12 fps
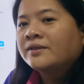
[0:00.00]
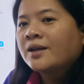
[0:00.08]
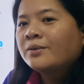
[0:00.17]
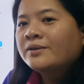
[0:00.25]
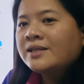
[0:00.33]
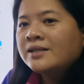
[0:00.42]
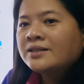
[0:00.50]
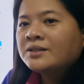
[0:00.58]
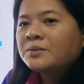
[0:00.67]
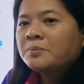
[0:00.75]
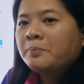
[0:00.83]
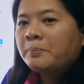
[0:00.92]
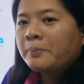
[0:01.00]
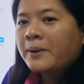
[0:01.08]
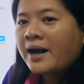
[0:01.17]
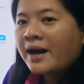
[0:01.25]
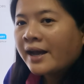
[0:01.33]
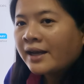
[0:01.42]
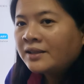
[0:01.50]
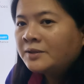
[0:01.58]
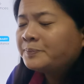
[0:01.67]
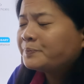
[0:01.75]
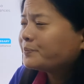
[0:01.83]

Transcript: Now, this bile